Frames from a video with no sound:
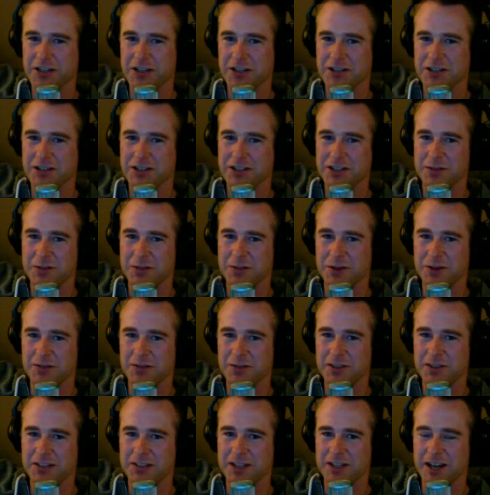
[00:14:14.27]
She
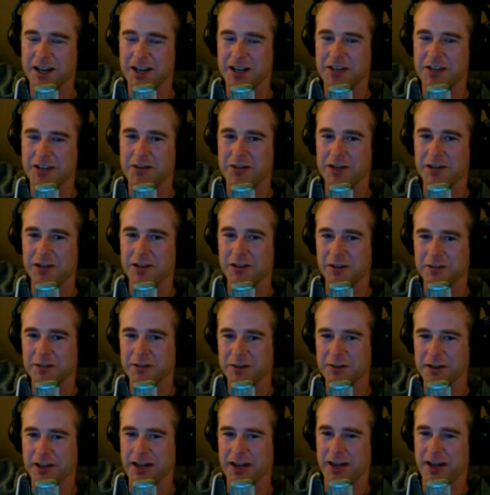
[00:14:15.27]
briefly said, "I don't eat
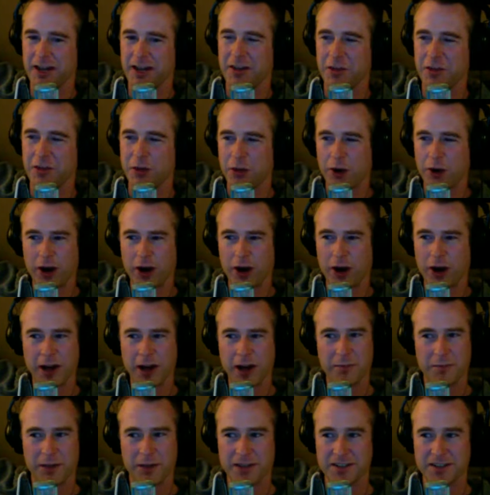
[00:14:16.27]
gluten," and I
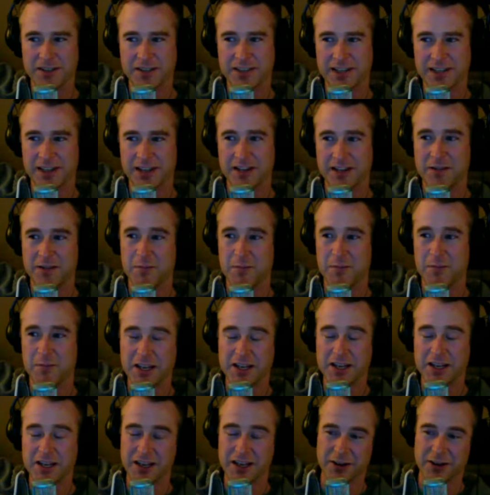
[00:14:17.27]
thought Ben said,
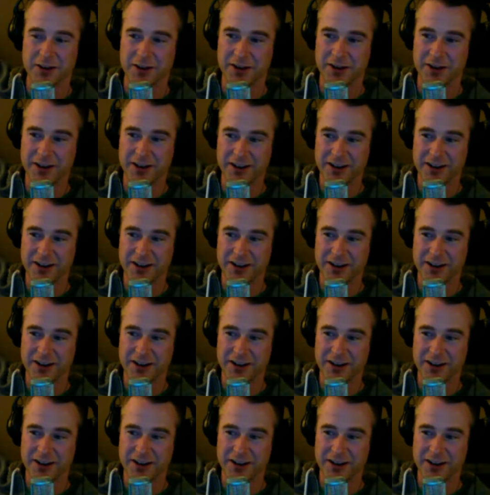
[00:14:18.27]
"Me neither."